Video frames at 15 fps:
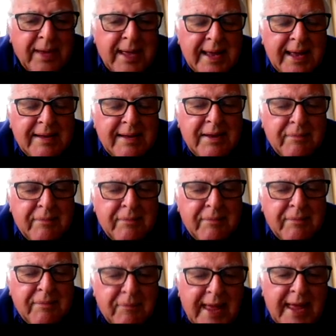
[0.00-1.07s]
of
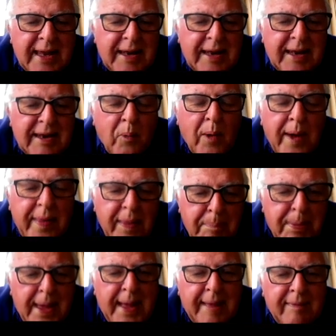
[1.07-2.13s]
difference in
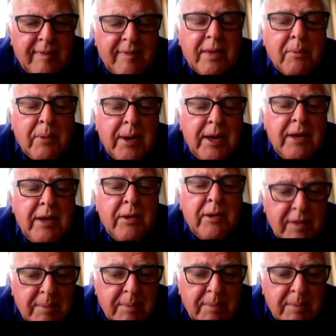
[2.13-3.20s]
weather patterns that we
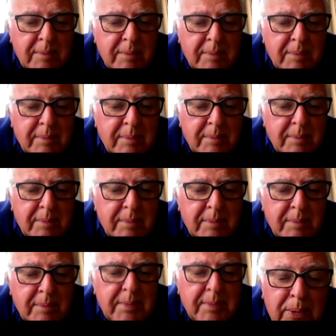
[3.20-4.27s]
used to be
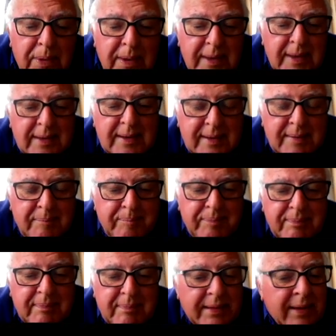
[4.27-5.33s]
used to.
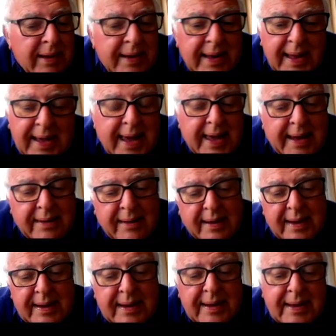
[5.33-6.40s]
Not
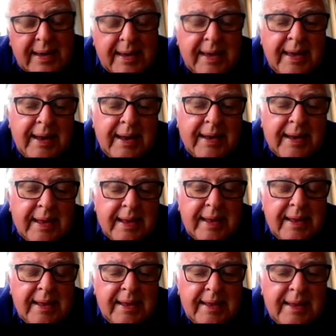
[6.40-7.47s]
unlike
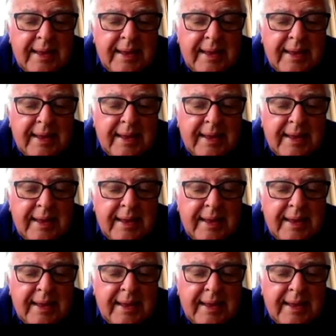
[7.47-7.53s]
Canada.